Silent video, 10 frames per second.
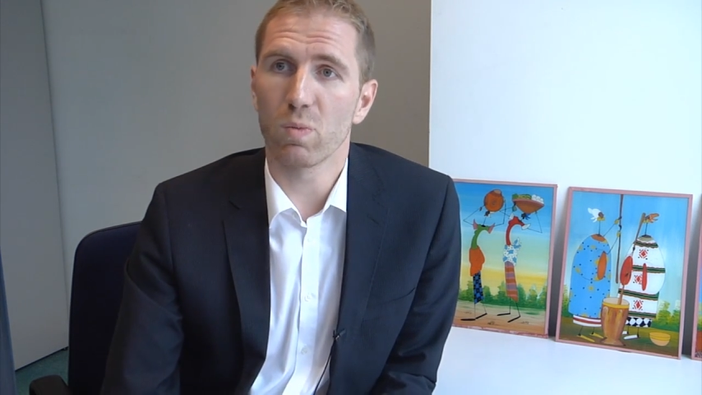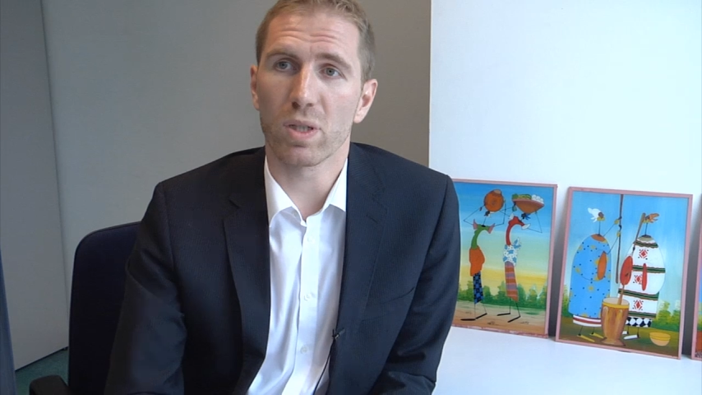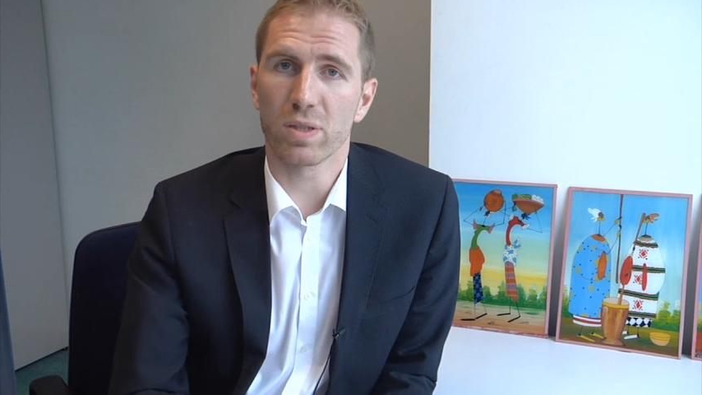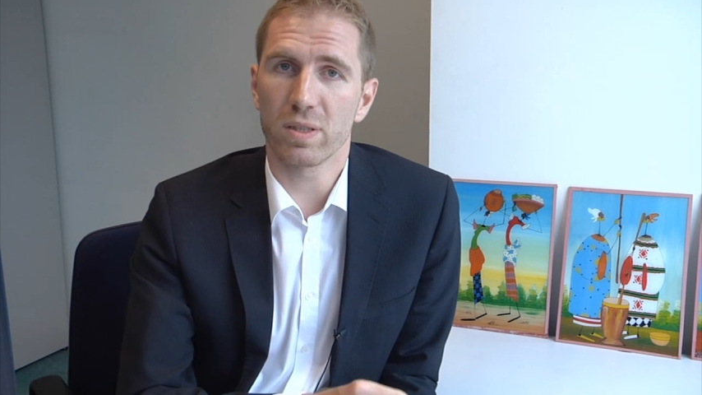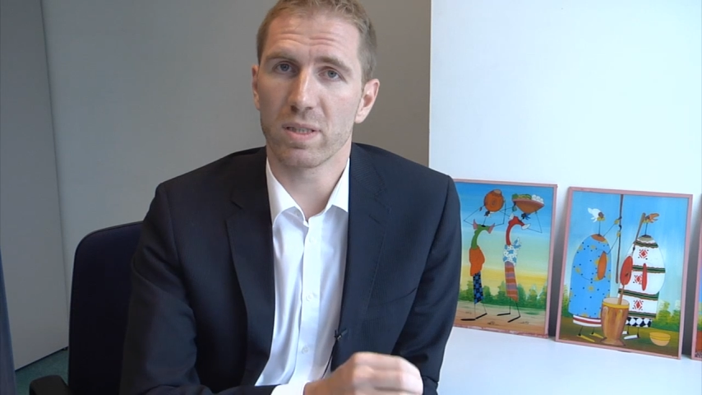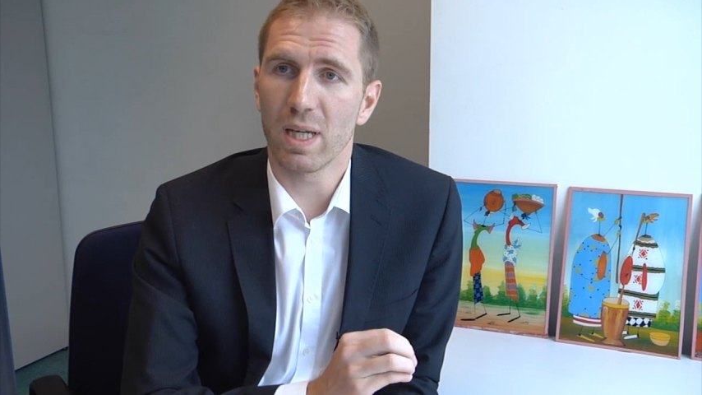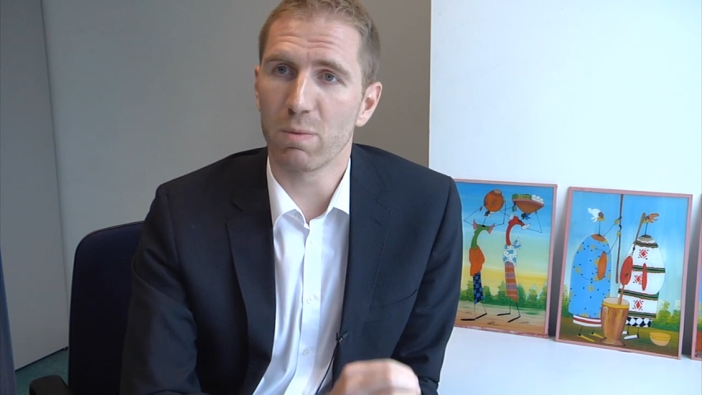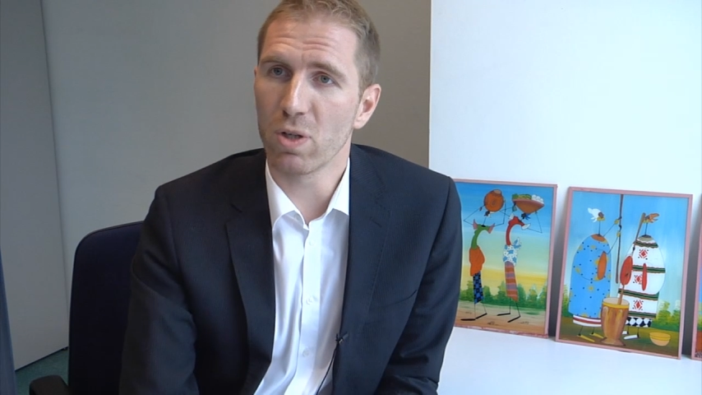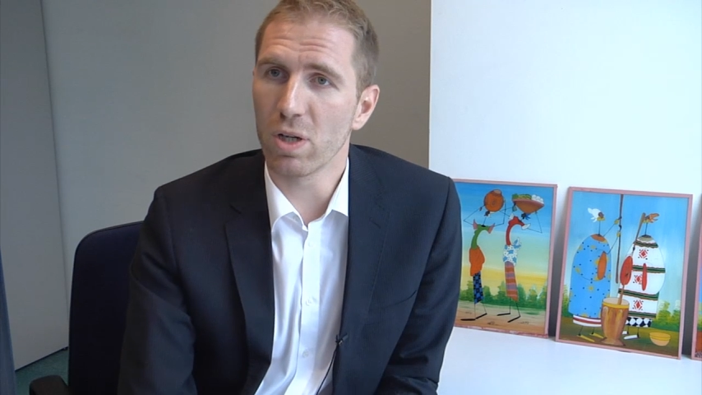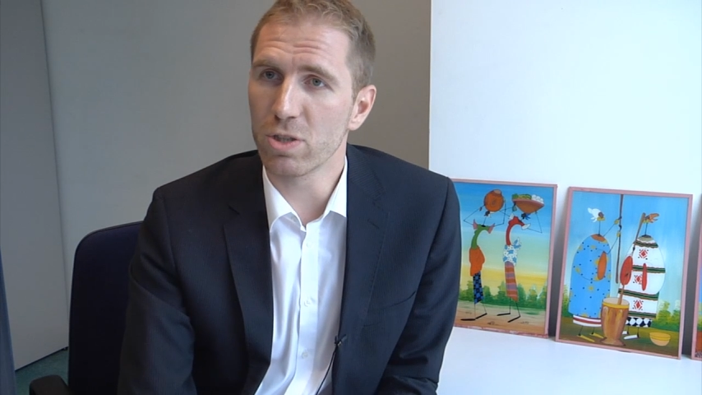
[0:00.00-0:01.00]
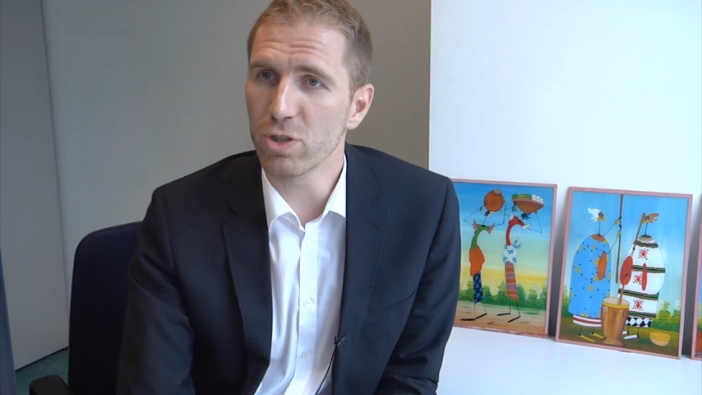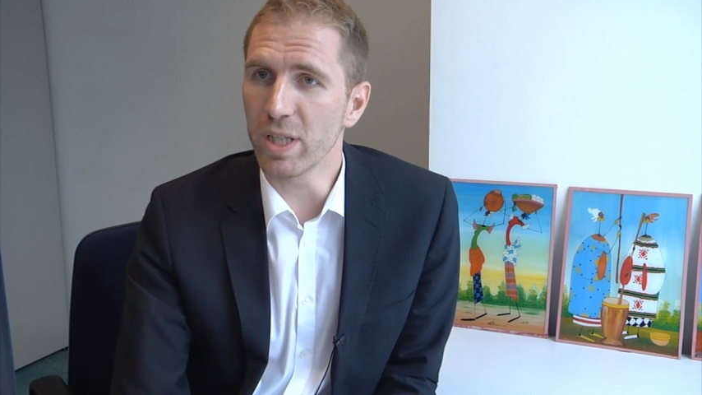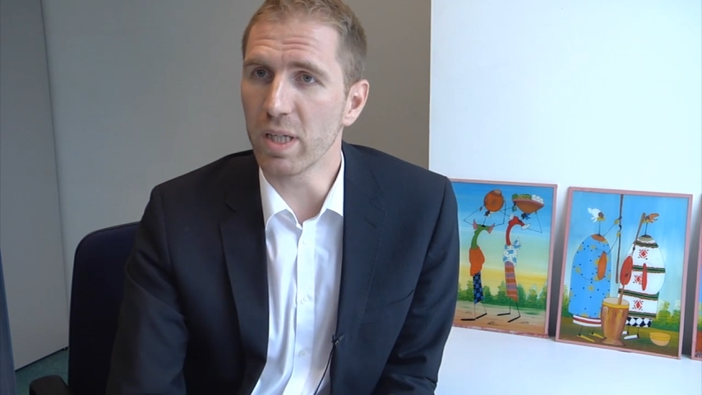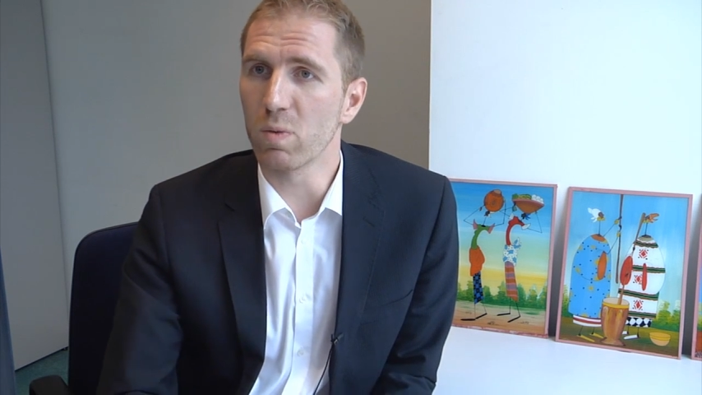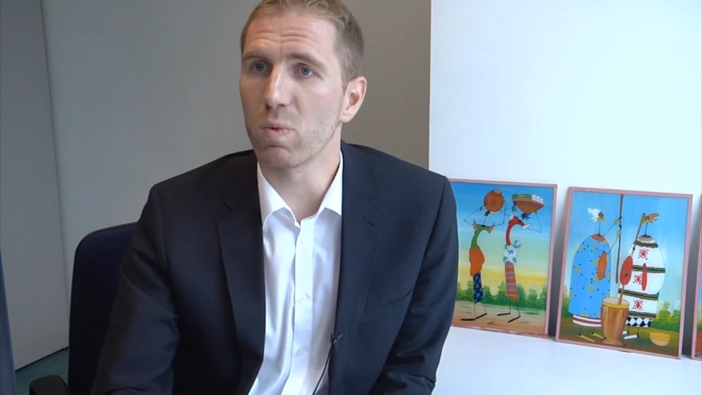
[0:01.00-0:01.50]
what is the
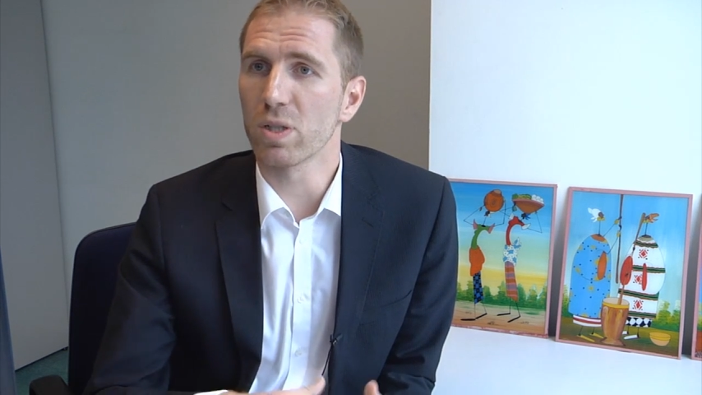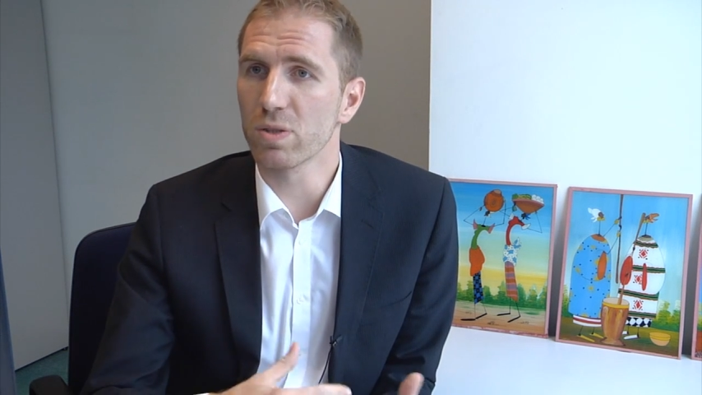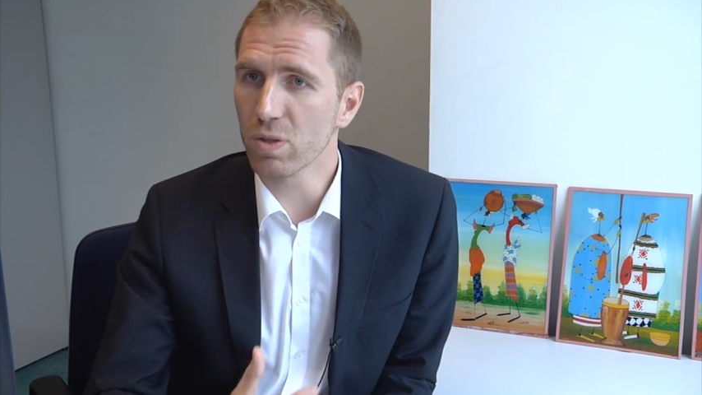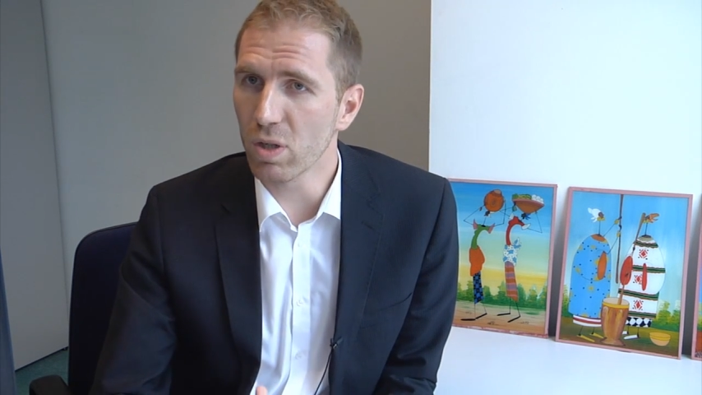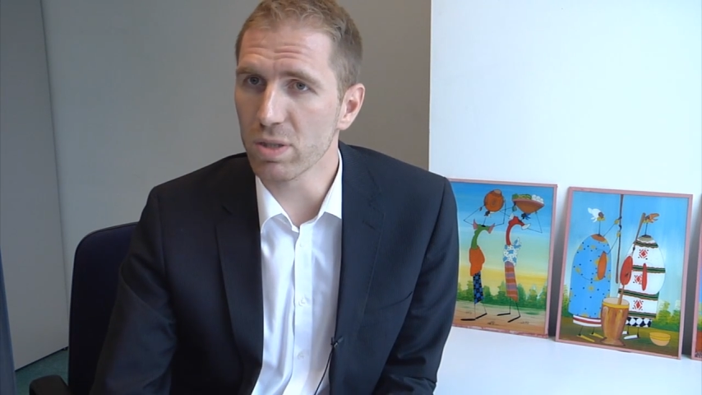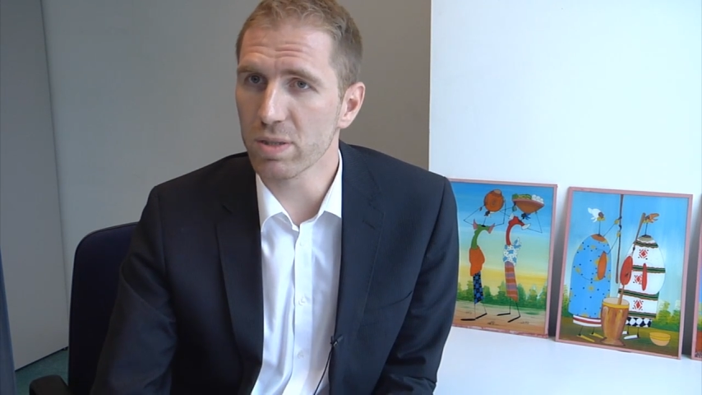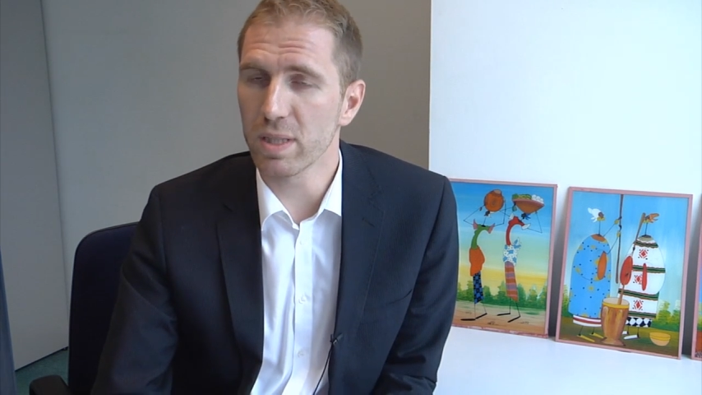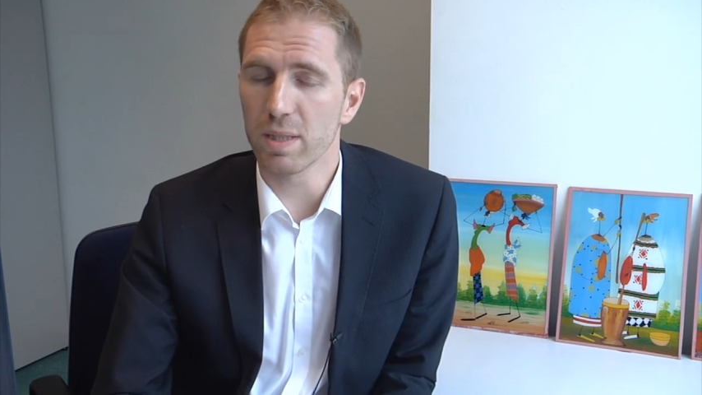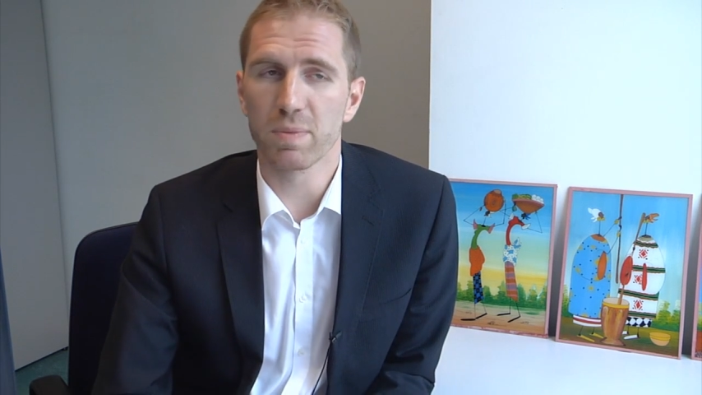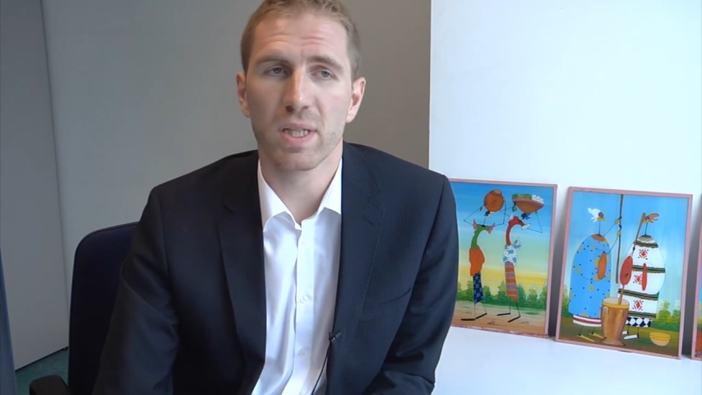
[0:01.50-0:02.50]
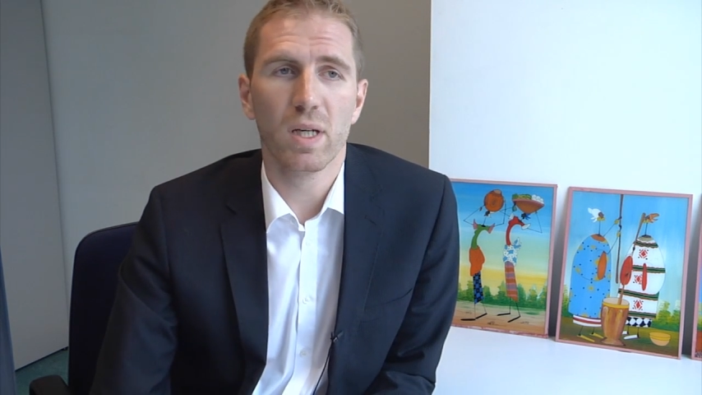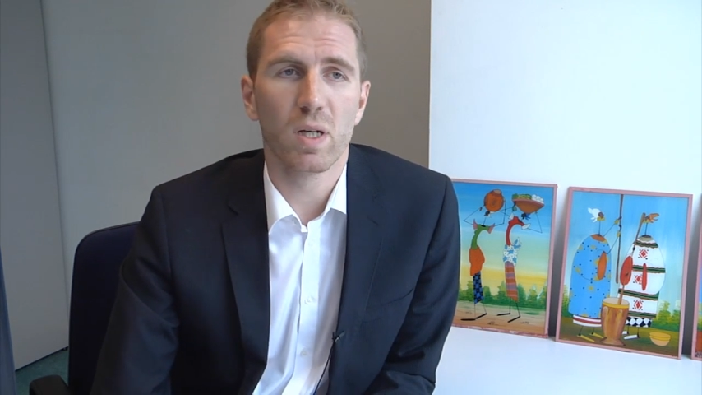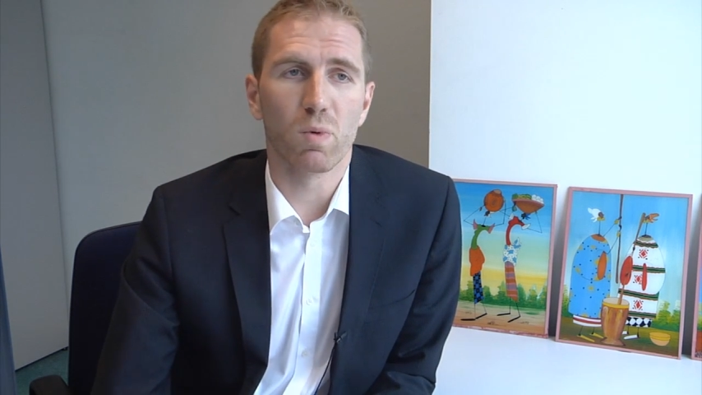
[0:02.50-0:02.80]
terminology, what is the concept,